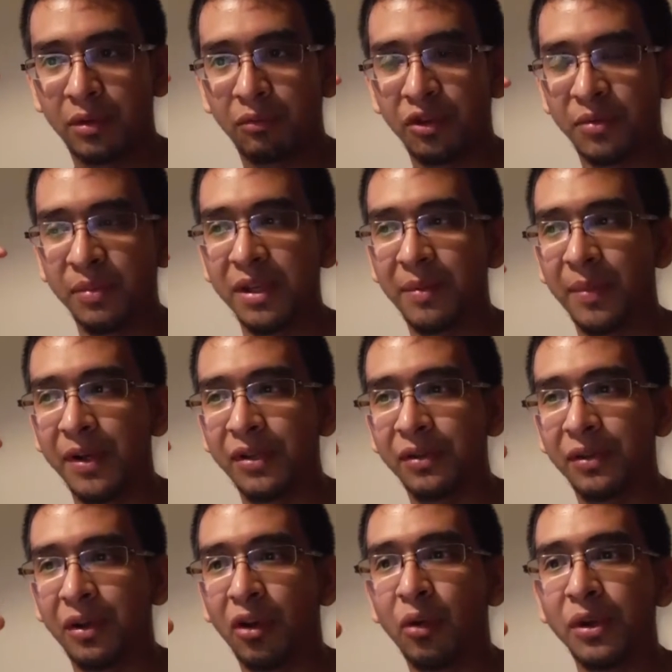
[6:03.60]
which means a
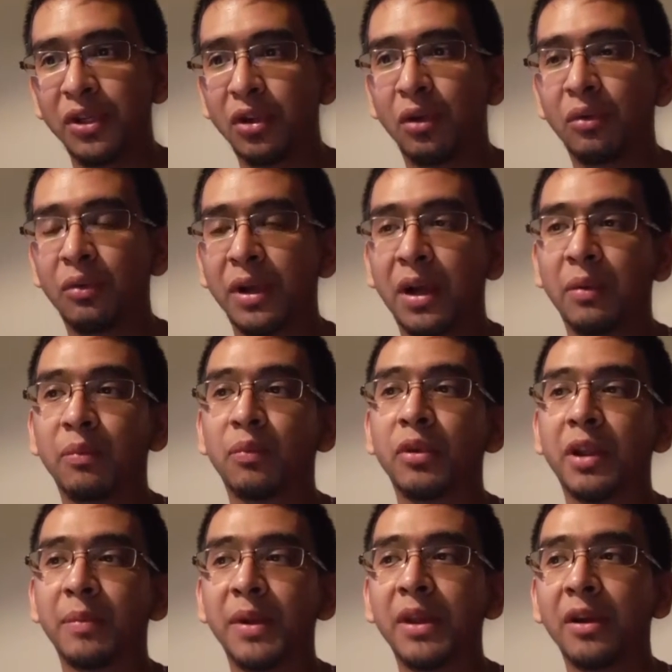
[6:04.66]
person always know when I
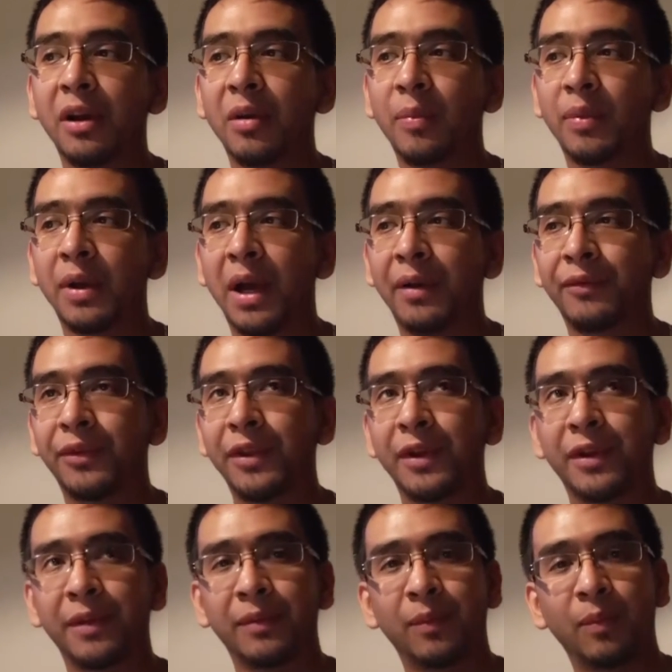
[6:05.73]
put a video up
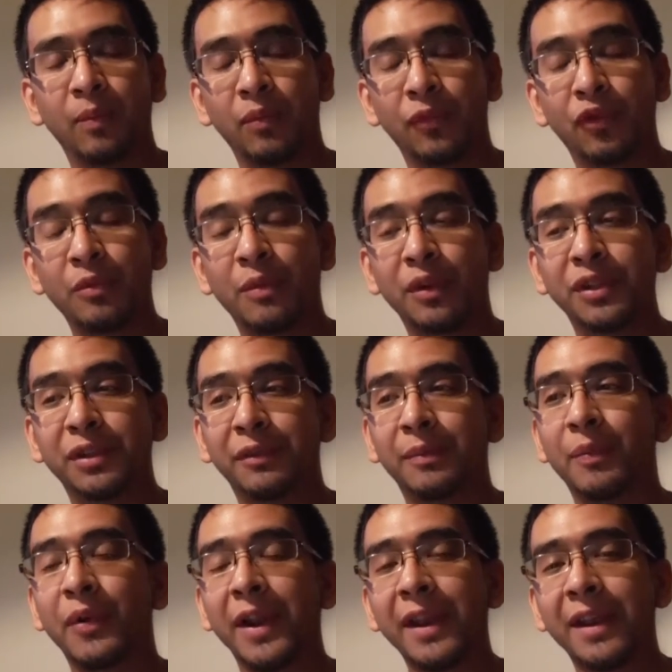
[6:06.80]
after two months
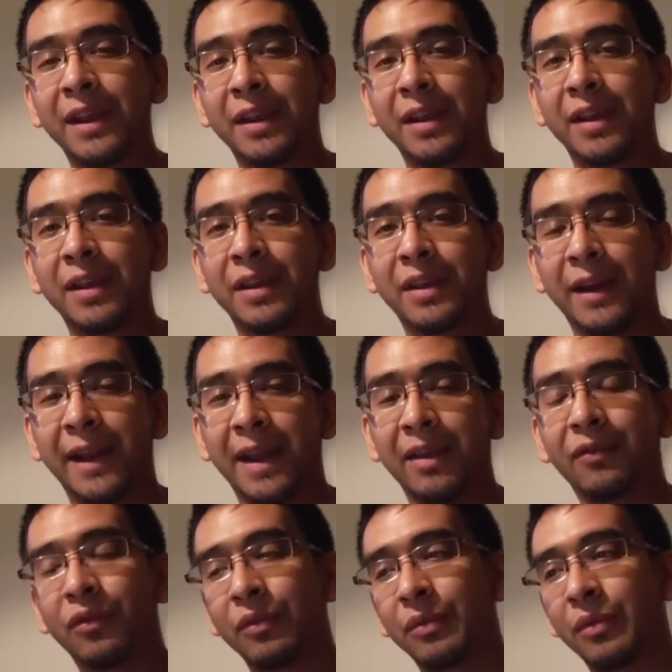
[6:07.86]
of break that I
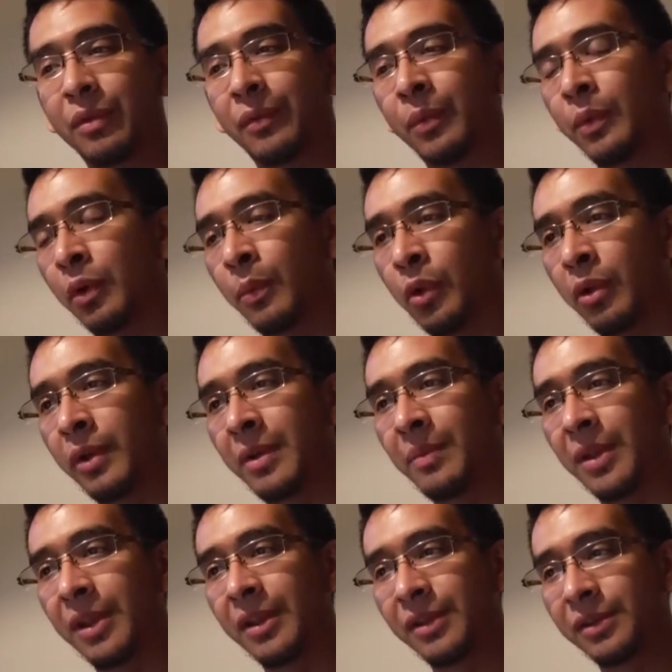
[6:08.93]
have of, uploading
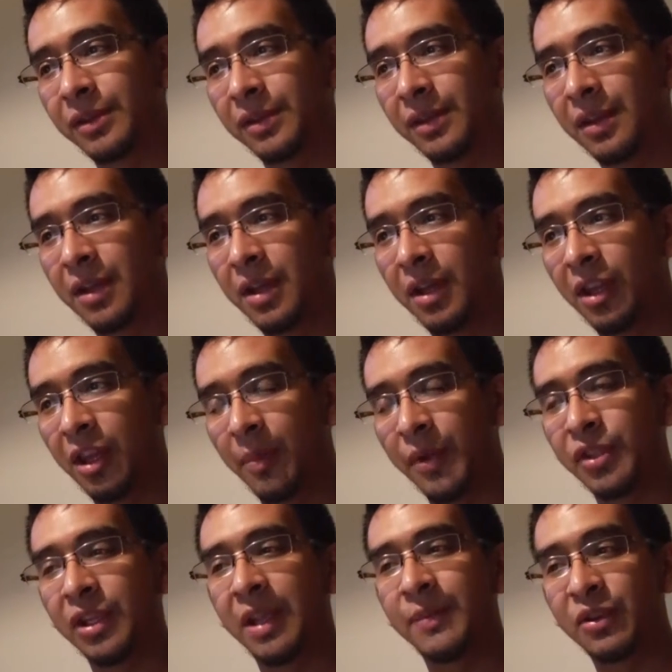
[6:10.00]
videos, the
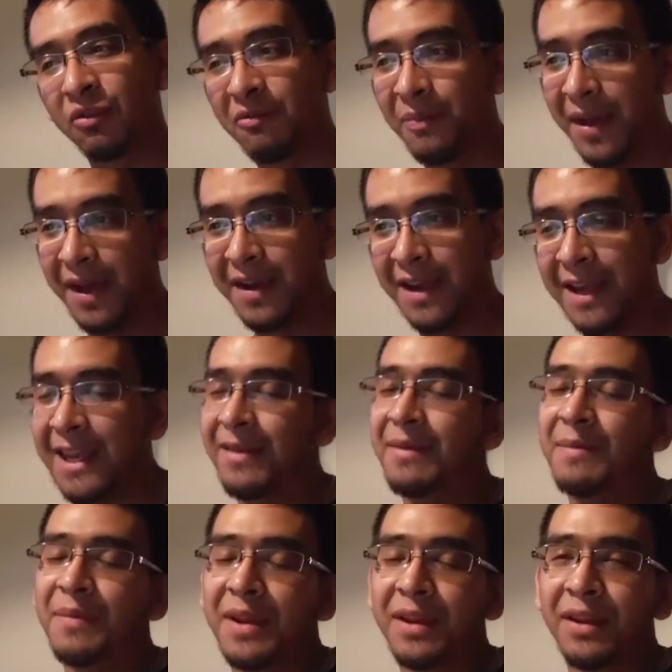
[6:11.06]
person keeps going back and
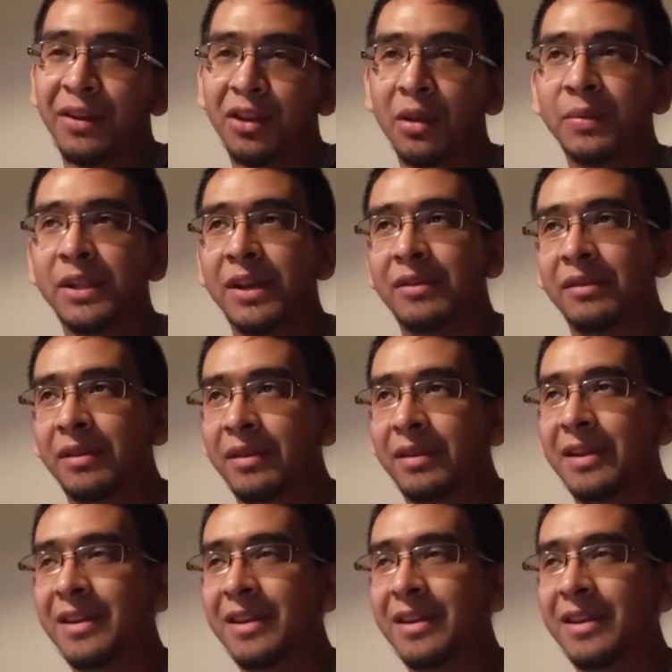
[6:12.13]
giving me thumbs down.